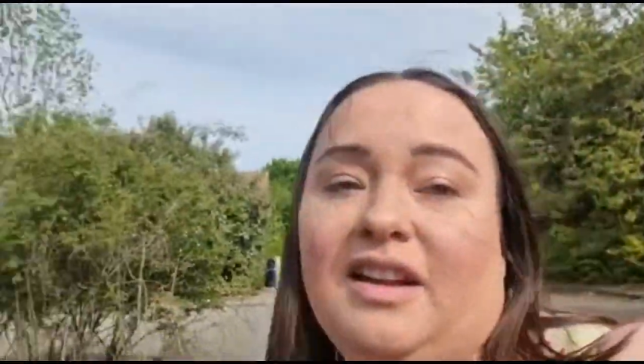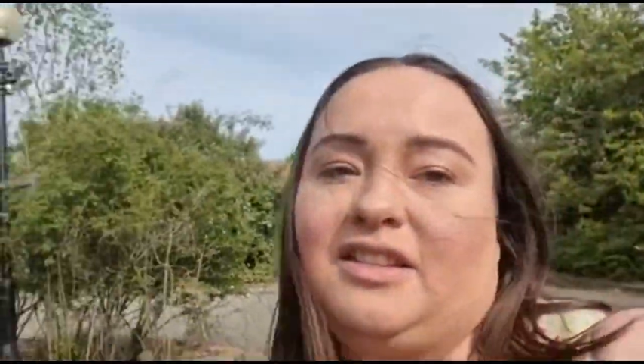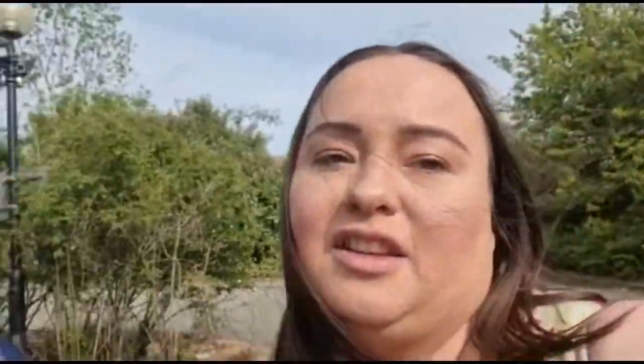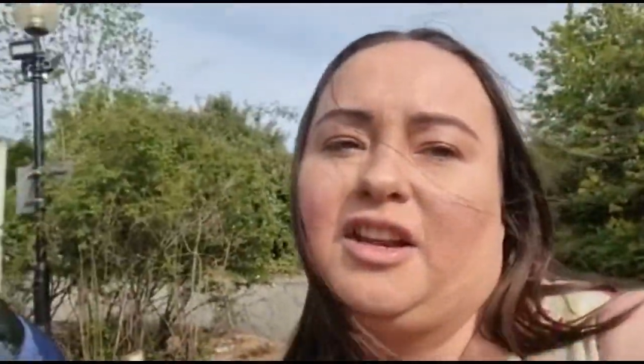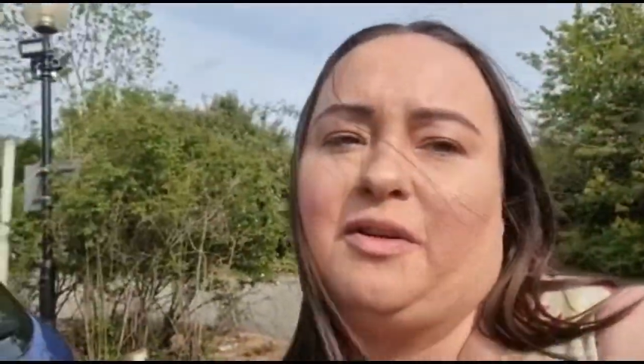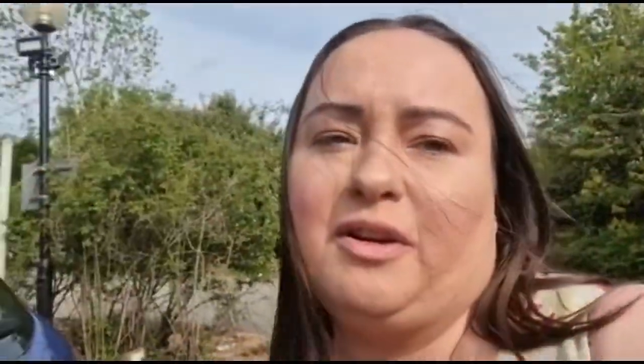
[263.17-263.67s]
least
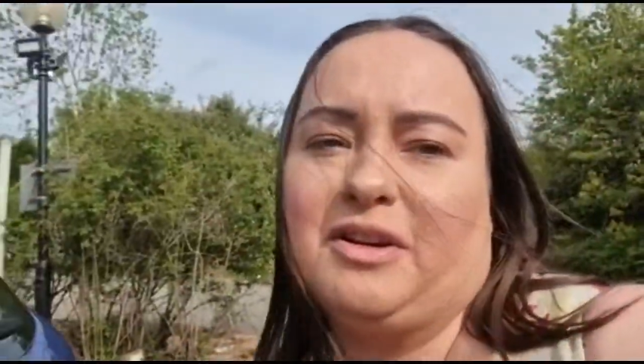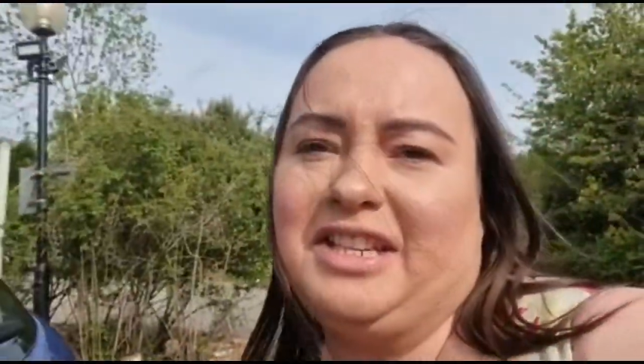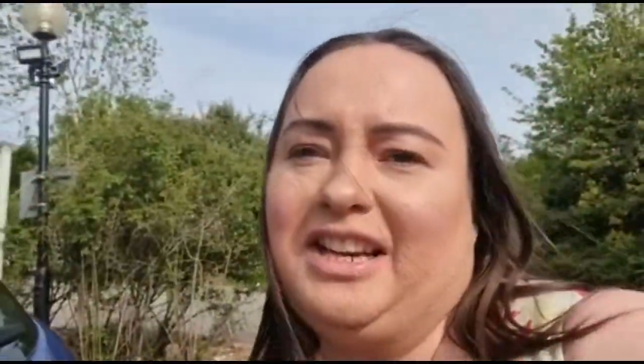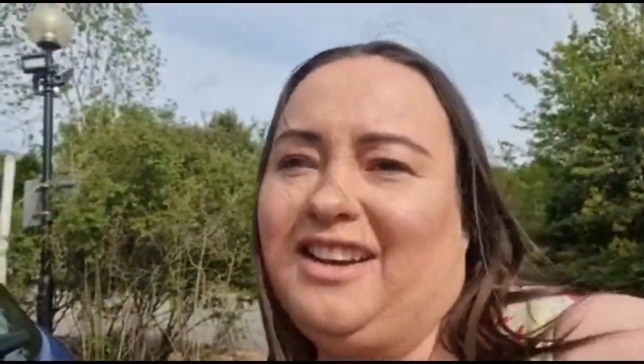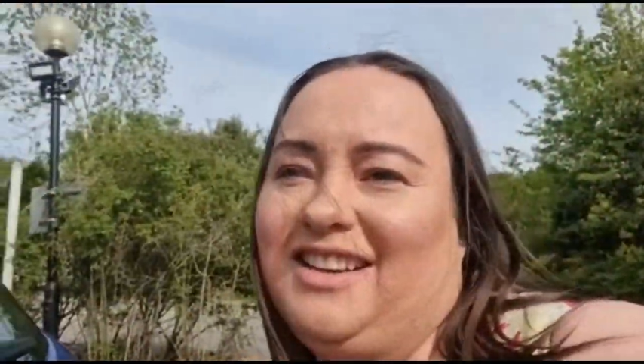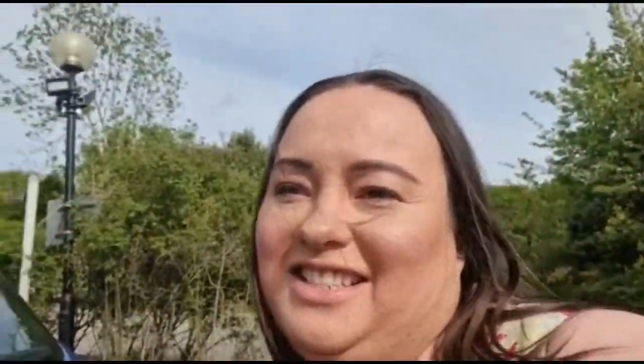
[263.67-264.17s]
I know I locked
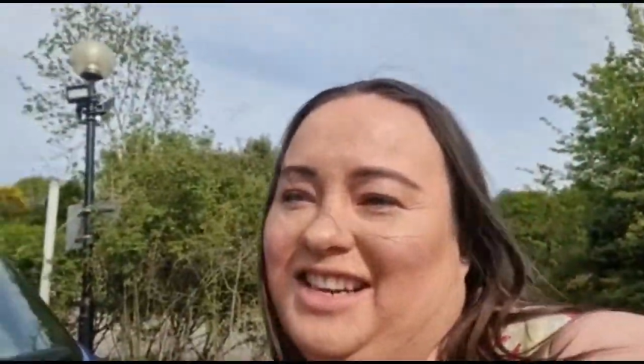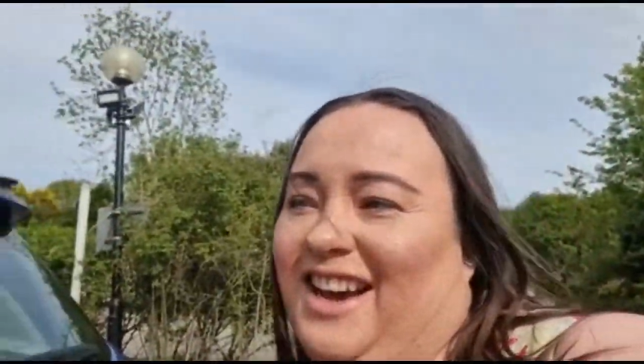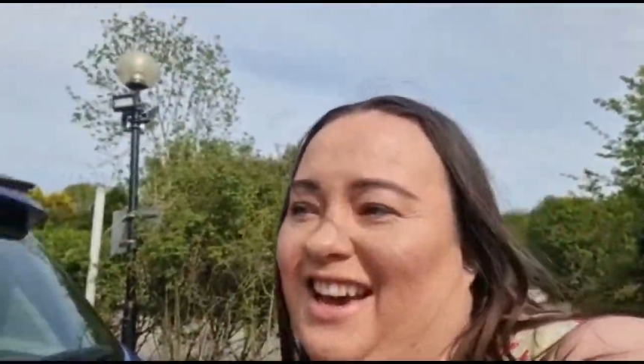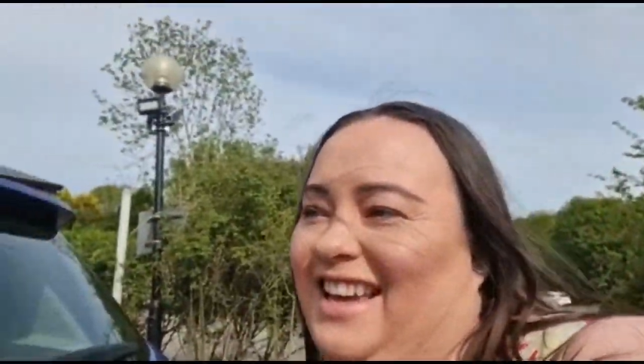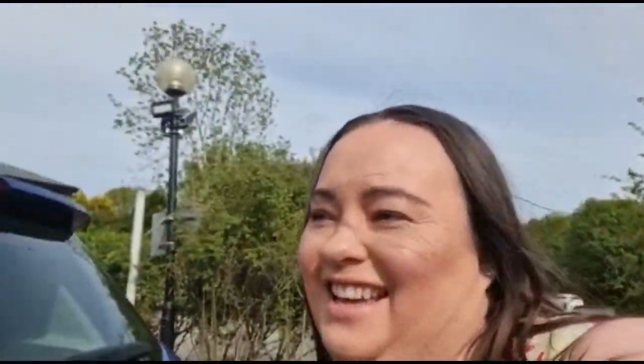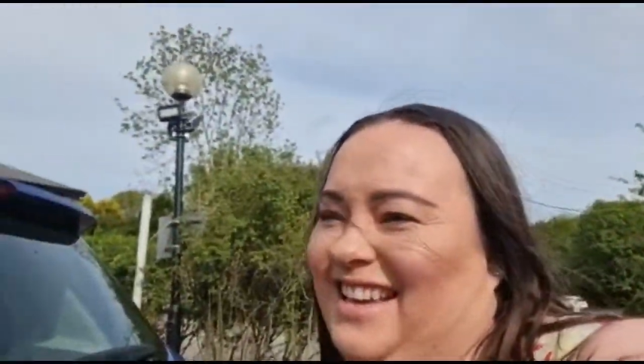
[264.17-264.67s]
it last
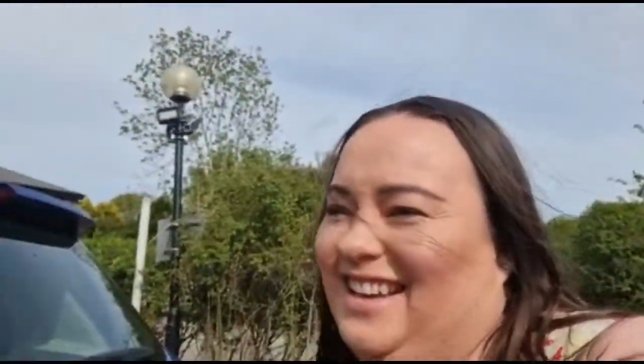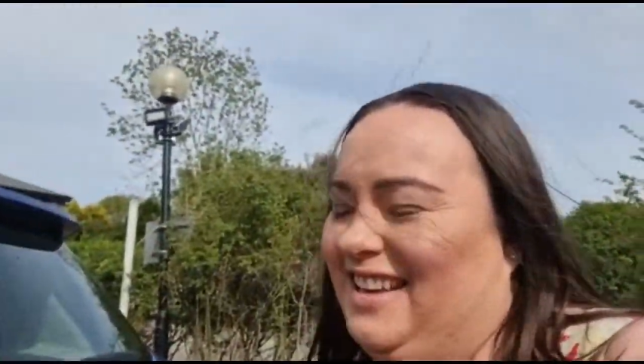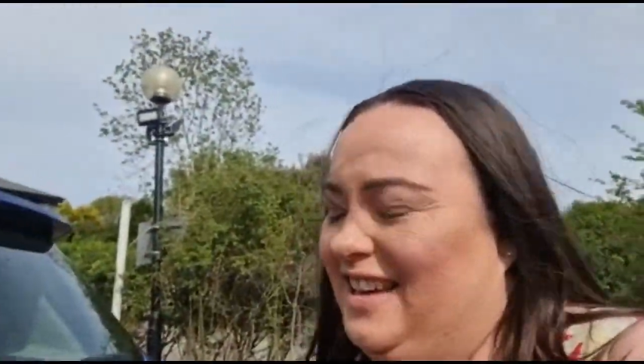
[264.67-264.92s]
night.